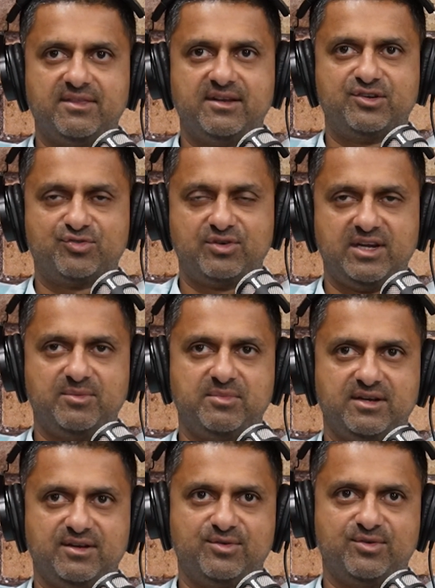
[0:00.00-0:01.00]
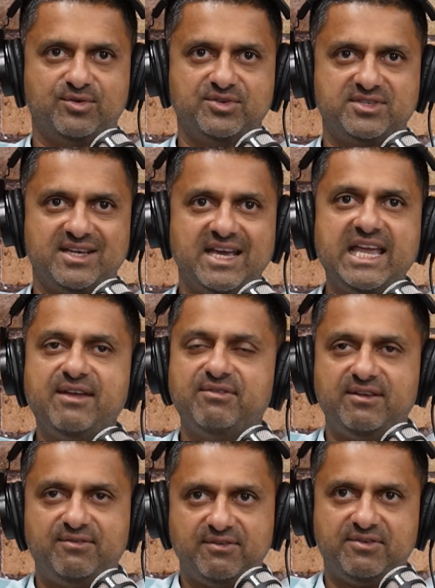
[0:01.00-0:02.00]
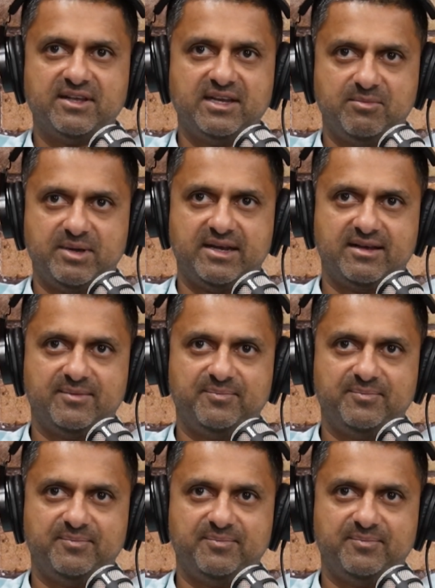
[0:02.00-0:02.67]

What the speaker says: the treatment course, even if you're feeling better.